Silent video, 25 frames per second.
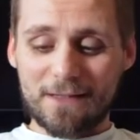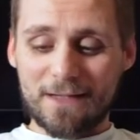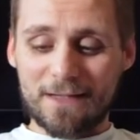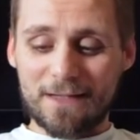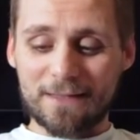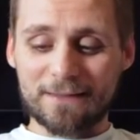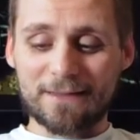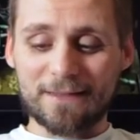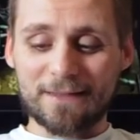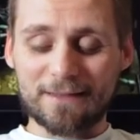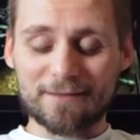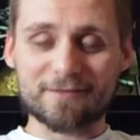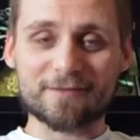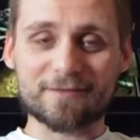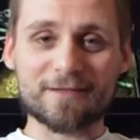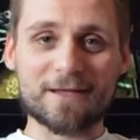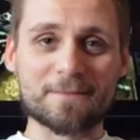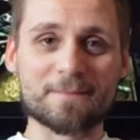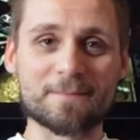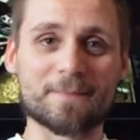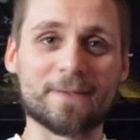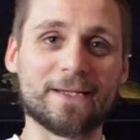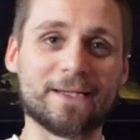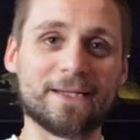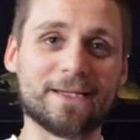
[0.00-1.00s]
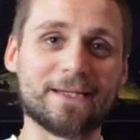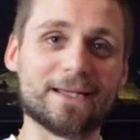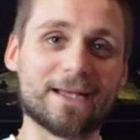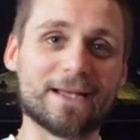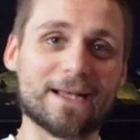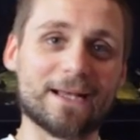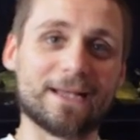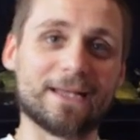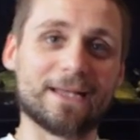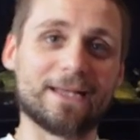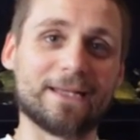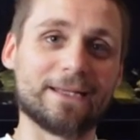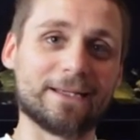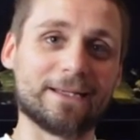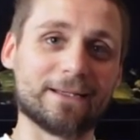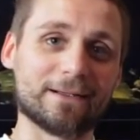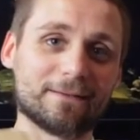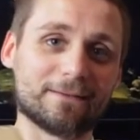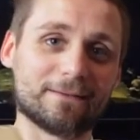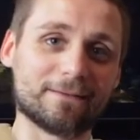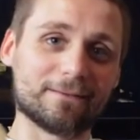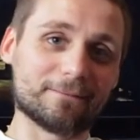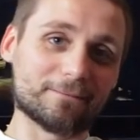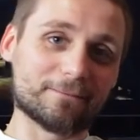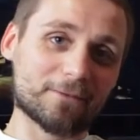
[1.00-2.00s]
and has sent me a
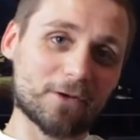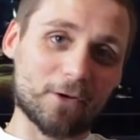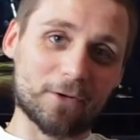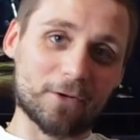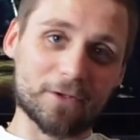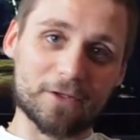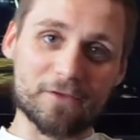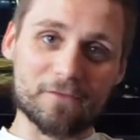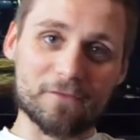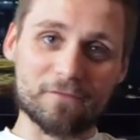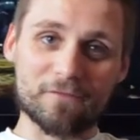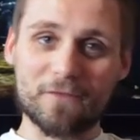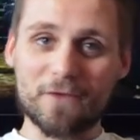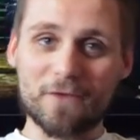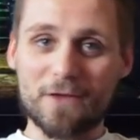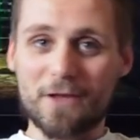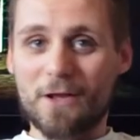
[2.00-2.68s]
kind of